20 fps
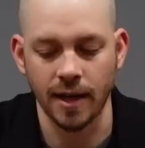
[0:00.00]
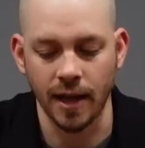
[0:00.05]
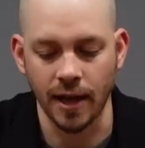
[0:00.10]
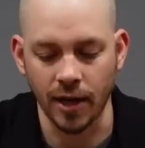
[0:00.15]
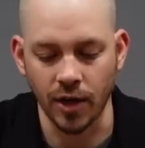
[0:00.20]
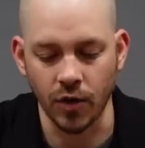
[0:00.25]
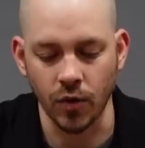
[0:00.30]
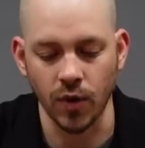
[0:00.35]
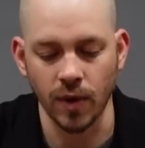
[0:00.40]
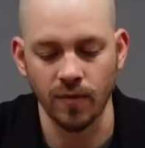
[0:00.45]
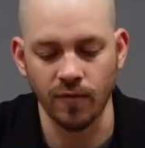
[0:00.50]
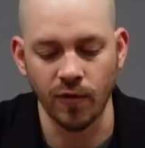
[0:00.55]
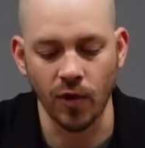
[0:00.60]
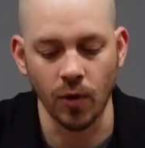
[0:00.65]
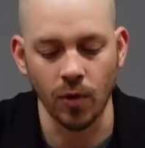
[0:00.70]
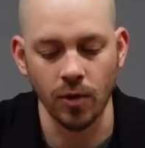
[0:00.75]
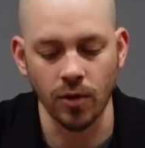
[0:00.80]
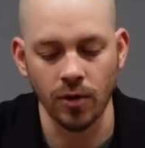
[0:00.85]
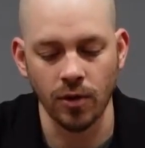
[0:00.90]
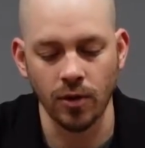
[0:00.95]
kind of creep
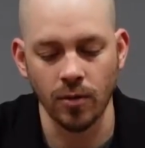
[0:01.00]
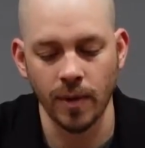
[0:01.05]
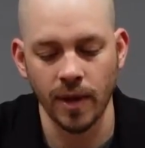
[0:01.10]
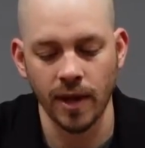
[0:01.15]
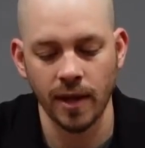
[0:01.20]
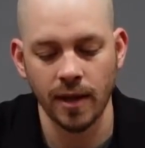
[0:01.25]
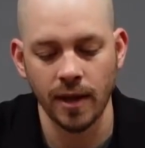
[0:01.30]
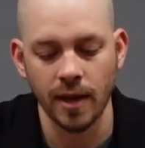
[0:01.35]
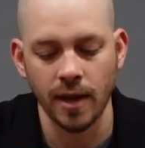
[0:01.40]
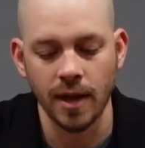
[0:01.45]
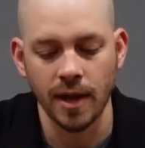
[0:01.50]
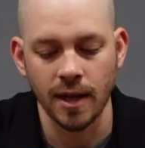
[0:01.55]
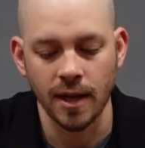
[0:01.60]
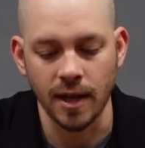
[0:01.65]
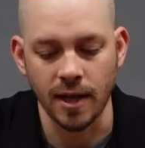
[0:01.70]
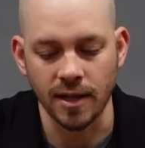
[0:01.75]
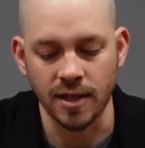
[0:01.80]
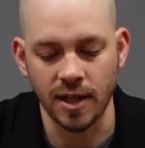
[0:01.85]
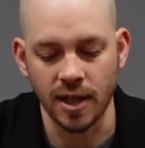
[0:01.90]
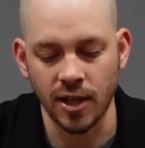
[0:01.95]
forward a little bit.
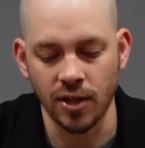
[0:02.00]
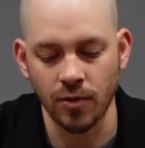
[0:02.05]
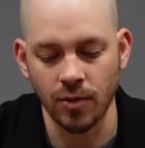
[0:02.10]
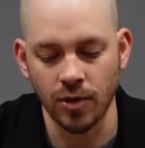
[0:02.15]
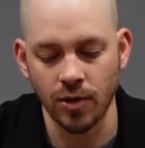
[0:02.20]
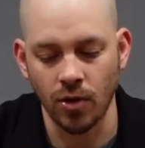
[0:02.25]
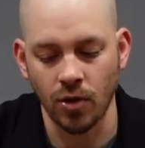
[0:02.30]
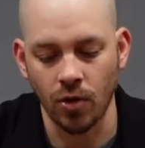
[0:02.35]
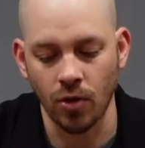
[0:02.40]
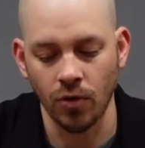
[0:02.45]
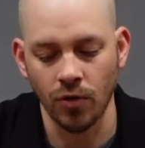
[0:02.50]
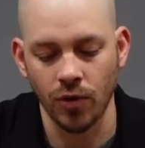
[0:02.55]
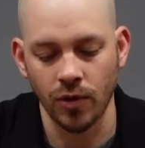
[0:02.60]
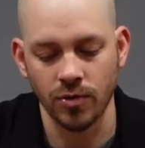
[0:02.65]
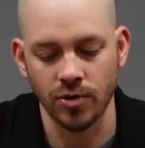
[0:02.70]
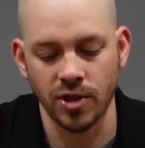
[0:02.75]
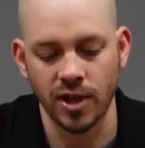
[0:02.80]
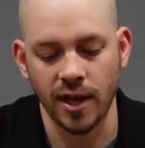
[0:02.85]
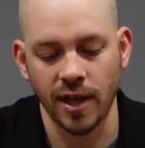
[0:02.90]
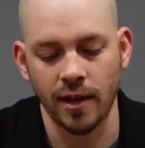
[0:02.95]
Continuing to hold
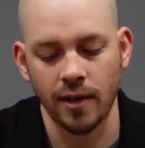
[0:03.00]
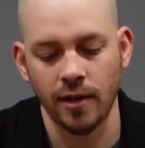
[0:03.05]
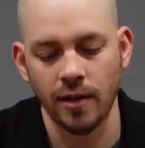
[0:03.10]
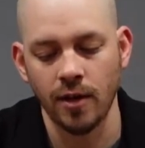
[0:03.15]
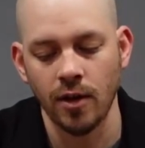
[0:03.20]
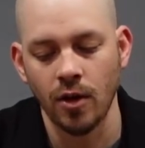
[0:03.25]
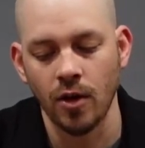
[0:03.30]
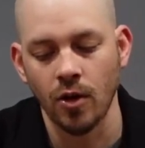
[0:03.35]
those down,